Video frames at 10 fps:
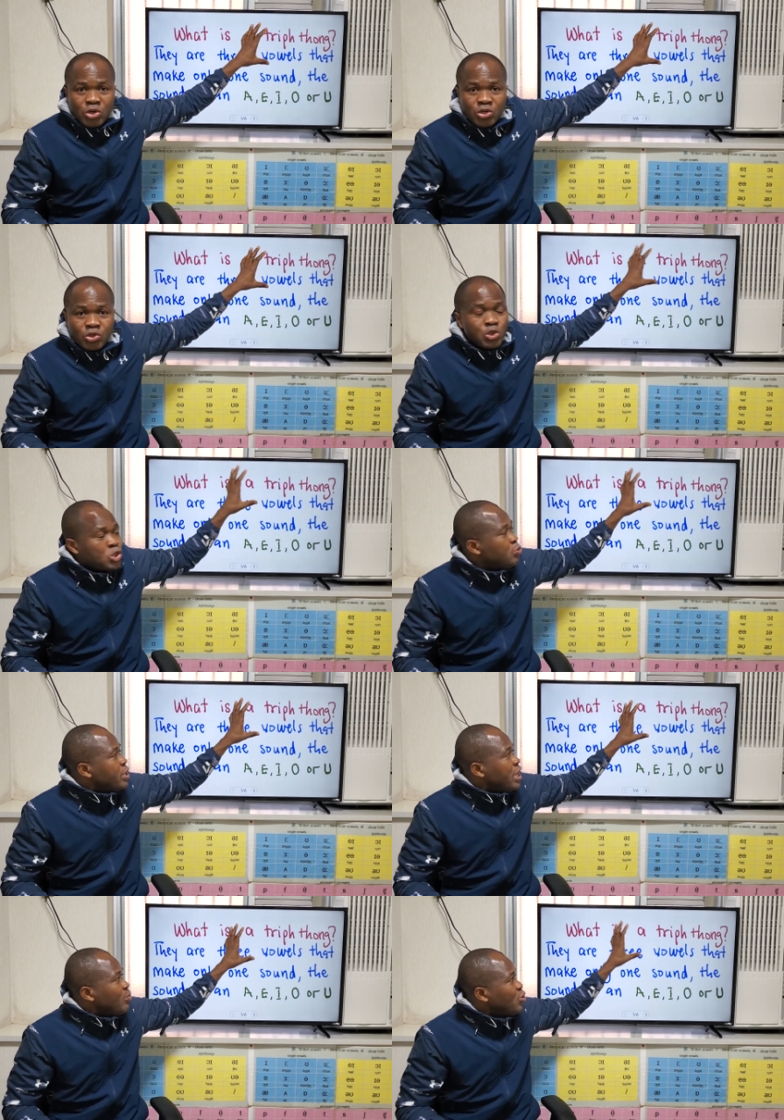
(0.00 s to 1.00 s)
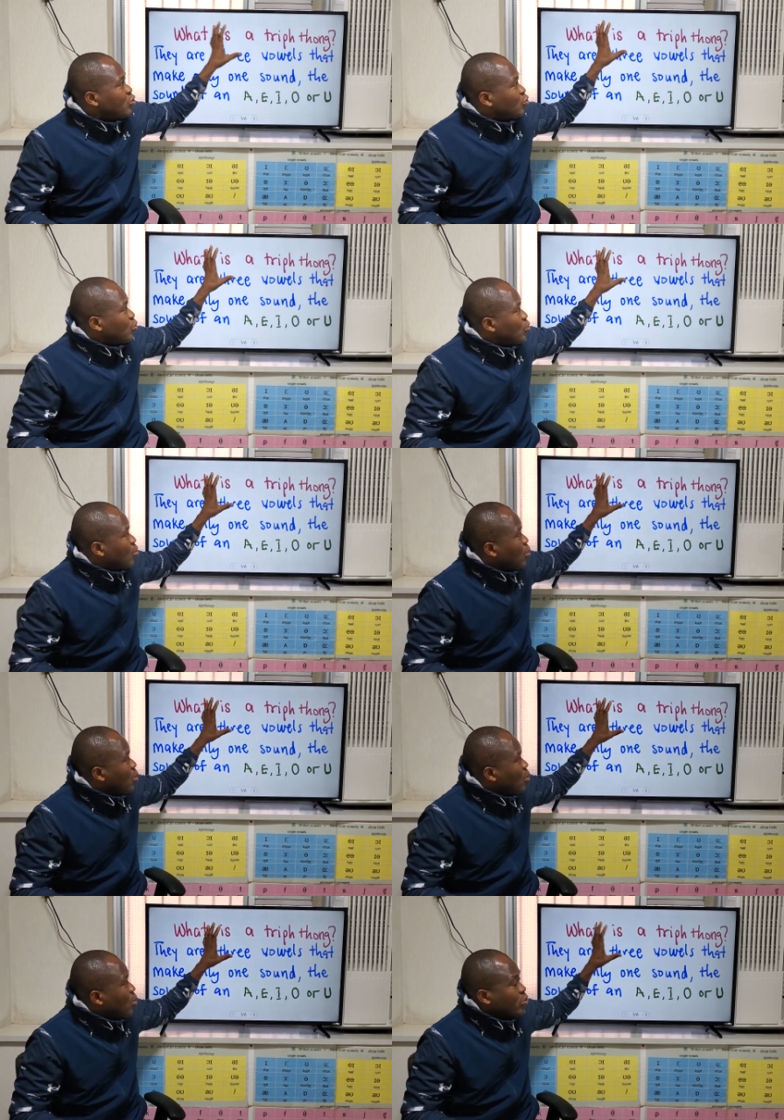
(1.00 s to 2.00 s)
you should be able to
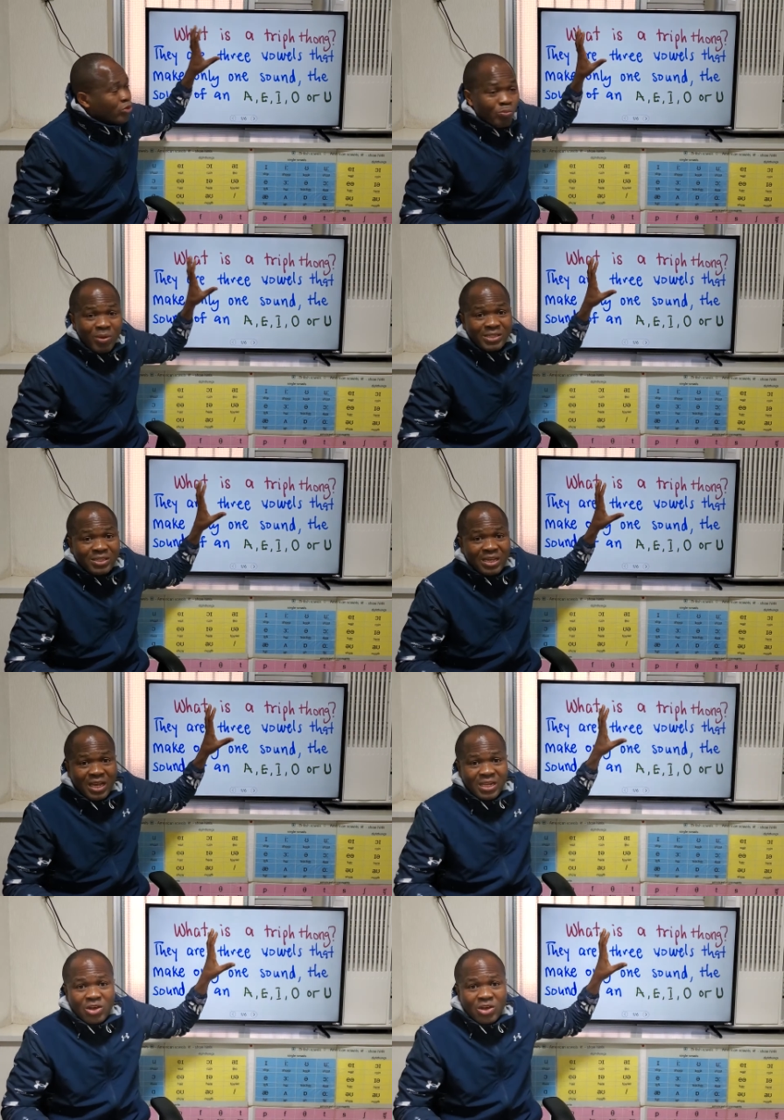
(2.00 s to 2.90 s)
automatically